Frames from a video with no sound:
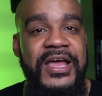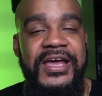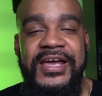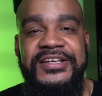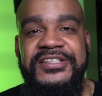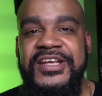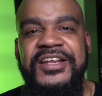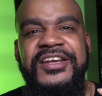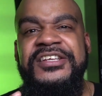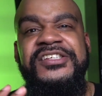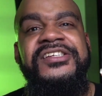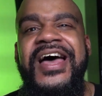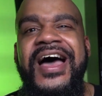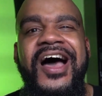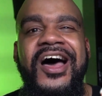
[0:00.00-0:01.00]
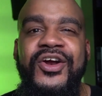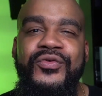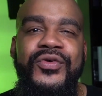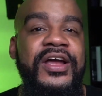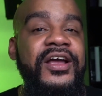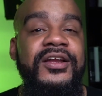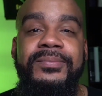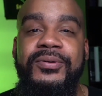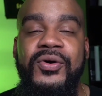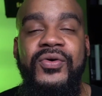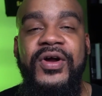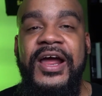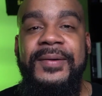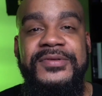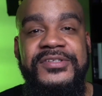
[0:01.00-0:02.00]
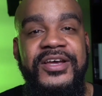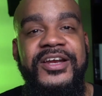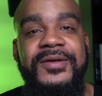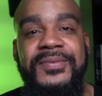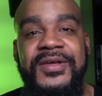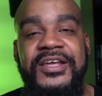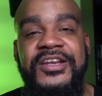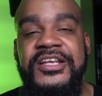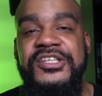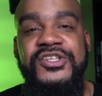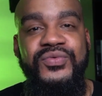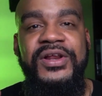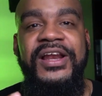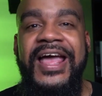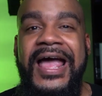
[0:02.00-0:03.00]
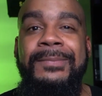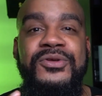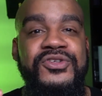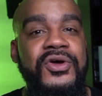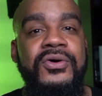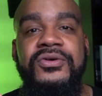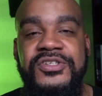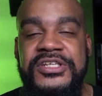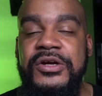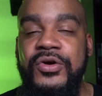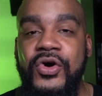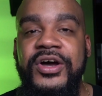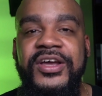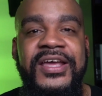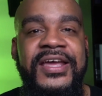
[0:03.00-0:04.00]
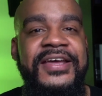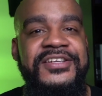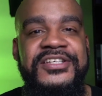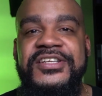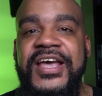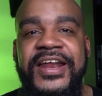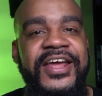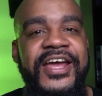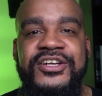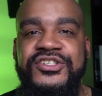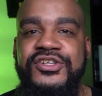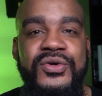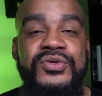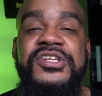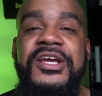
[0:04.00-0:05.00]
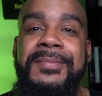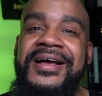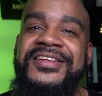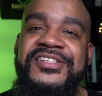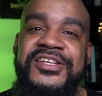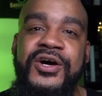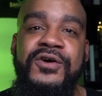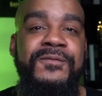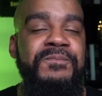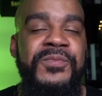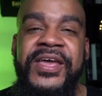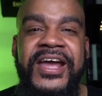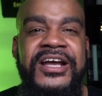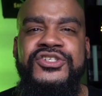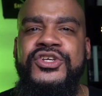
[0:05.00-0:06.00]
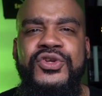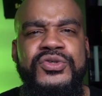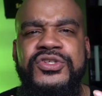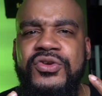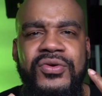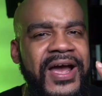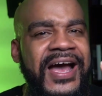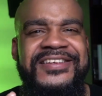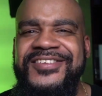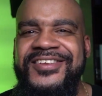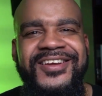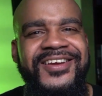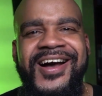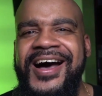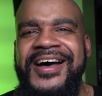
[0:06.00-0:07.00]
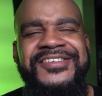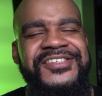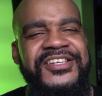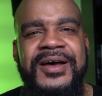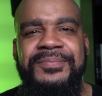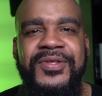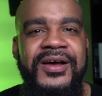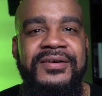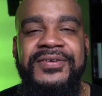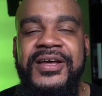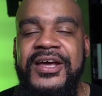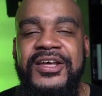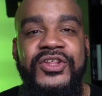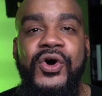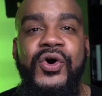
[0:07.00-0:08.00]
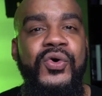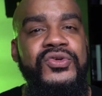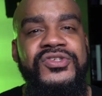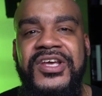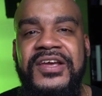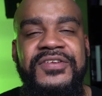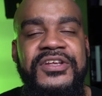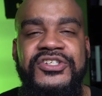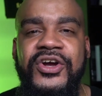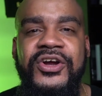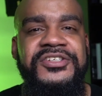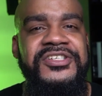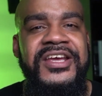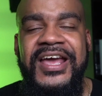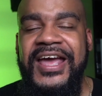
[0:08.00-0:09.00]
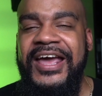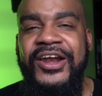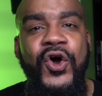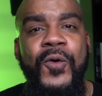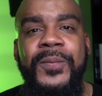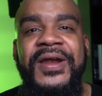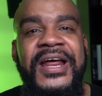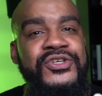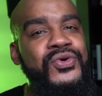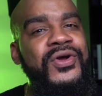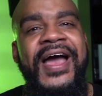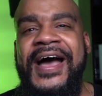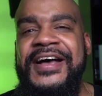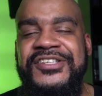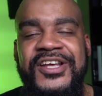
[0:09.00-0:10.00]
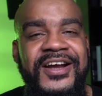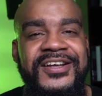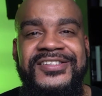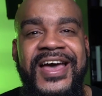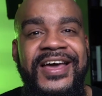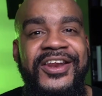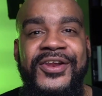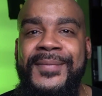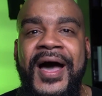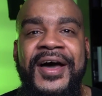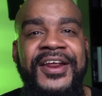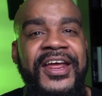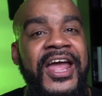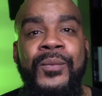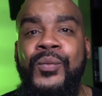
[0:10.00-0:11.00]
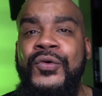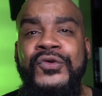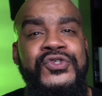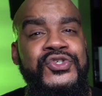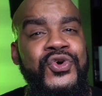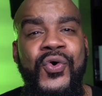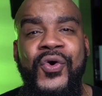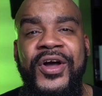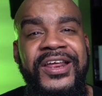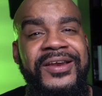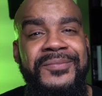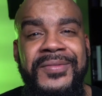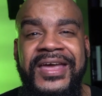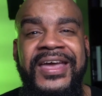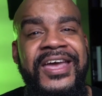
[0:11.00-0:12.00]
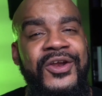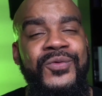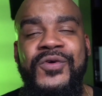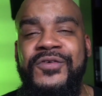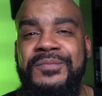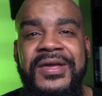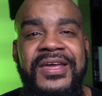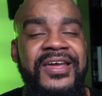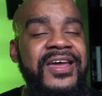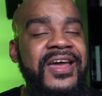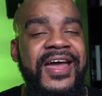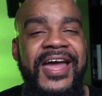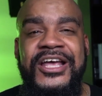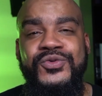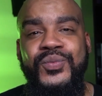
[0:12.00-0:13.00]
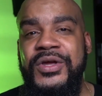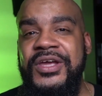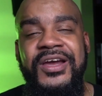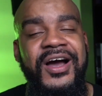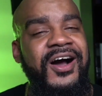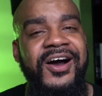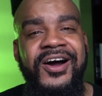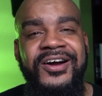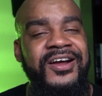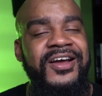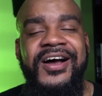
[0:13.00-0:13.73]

This is not how the regular program is going to be. This is really episode zero again, just kind of introducing myself, introducing you guys to the concept of the whole Safety Church, and hoping that you guys are excited about it and will join in with me as we are